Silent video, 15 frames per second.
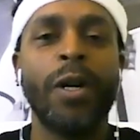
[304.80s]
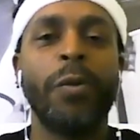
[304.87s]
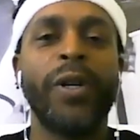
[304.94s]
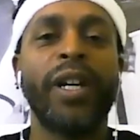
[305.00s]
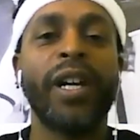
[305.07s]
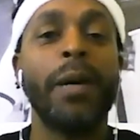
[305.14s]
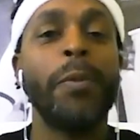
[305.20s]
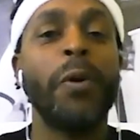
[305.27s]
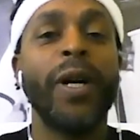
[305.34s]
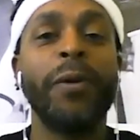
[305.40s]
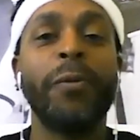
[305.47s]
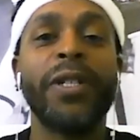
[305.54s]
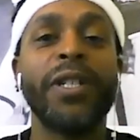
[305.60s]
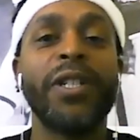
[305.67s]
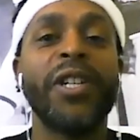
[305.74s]
we came
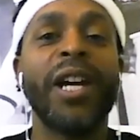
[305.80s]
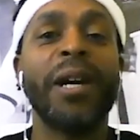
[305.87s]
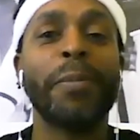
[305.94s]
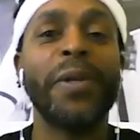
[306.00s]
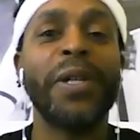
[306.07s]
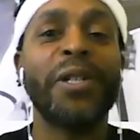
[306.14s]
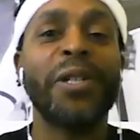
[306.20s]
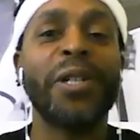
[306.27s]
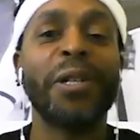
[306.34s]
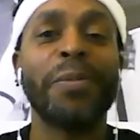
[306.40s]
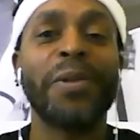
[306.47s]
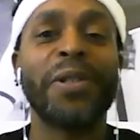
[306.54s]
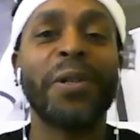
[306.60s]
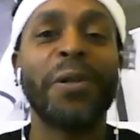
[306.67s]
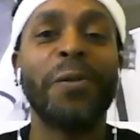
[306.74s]
away with the championship.
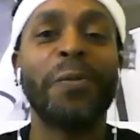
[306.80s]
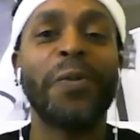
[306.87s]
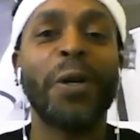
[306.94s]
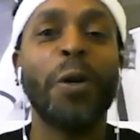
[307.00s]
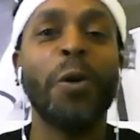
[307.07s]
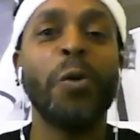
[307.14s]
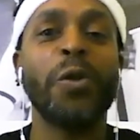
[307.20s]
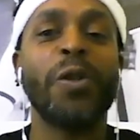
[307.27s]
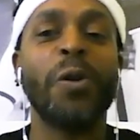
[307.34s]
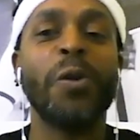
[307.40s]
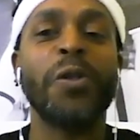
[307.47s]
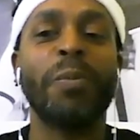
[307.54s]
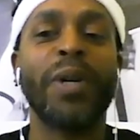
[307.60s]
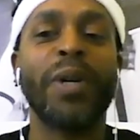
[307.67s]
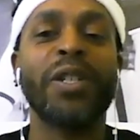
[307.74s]
So
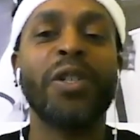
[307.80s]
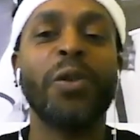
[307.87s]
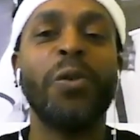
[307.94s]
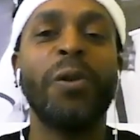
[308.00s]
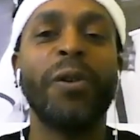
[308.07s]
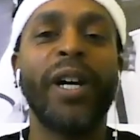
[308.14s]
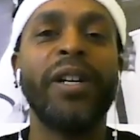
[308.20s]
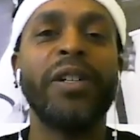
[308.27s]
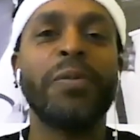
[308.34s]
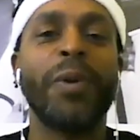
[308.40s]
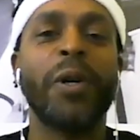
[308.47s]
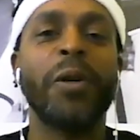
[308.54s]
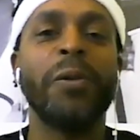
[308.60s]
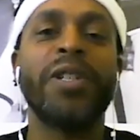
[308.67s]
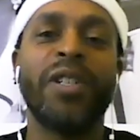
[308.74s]
those are my two greatest
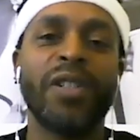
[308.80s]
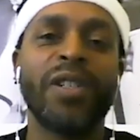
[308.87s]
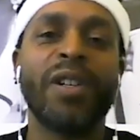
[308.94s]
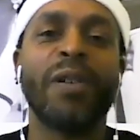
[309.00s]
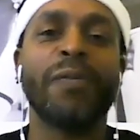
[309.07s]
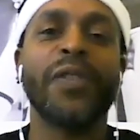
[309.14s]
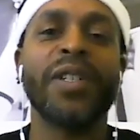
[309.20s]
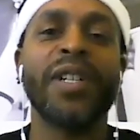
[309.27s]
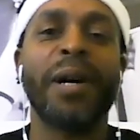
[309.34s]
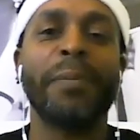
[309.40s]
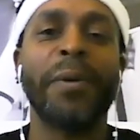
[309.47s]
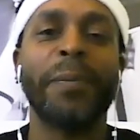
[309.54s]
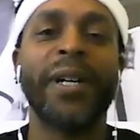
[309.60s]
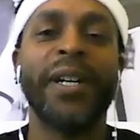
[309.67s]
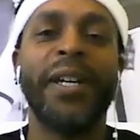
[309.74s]
moments just off the top of
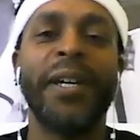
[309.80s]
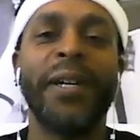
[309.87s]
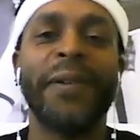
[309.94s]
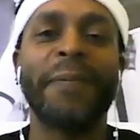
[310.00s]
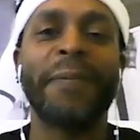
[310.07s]
my head.